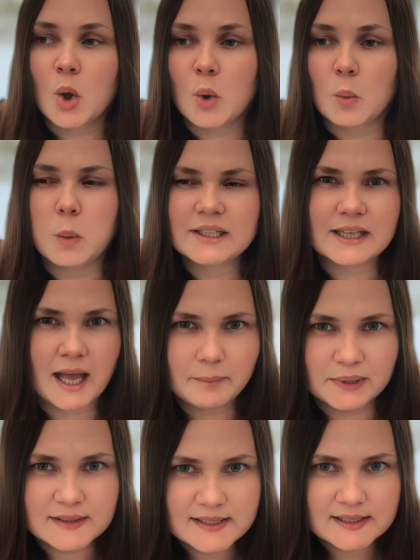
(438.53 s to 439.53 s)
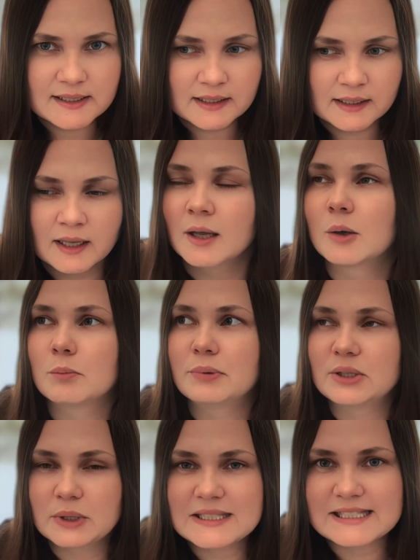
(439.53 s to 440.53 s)
What happens
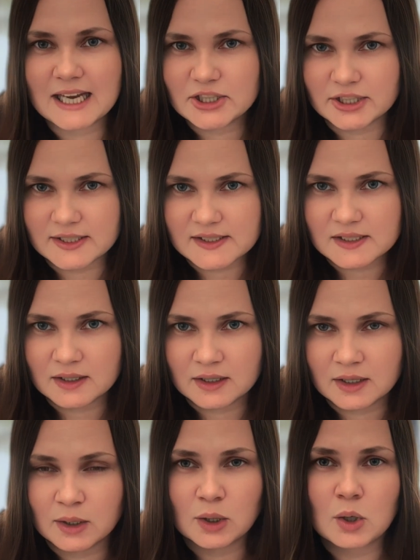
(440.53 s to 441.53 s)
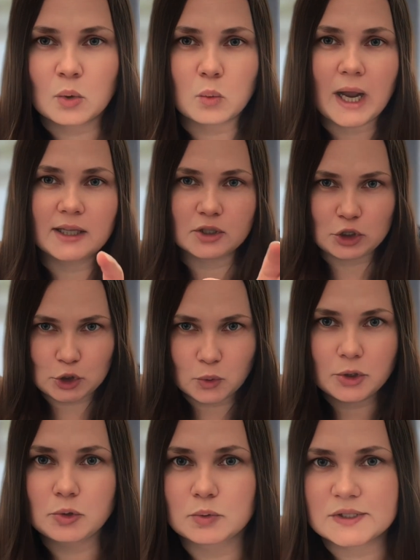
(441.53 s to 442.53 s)
between sessions while your
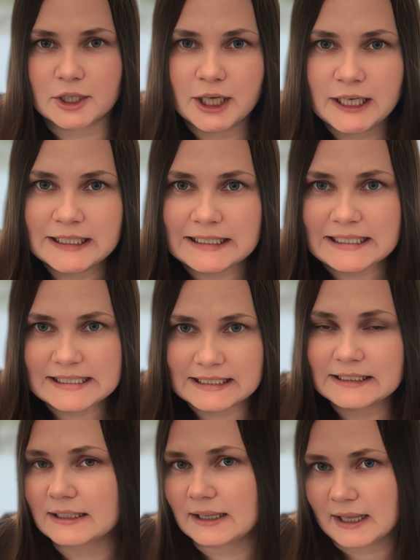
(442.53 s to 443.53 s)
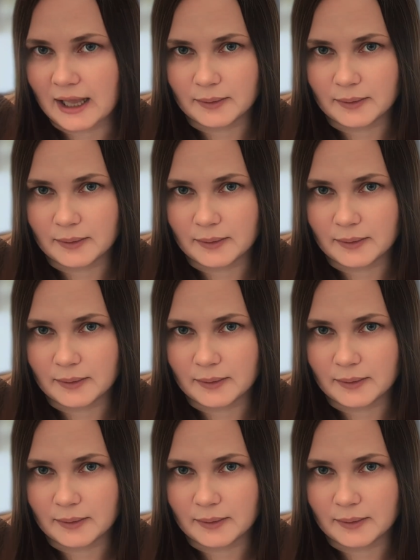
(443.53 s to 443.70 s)
user is not in the app?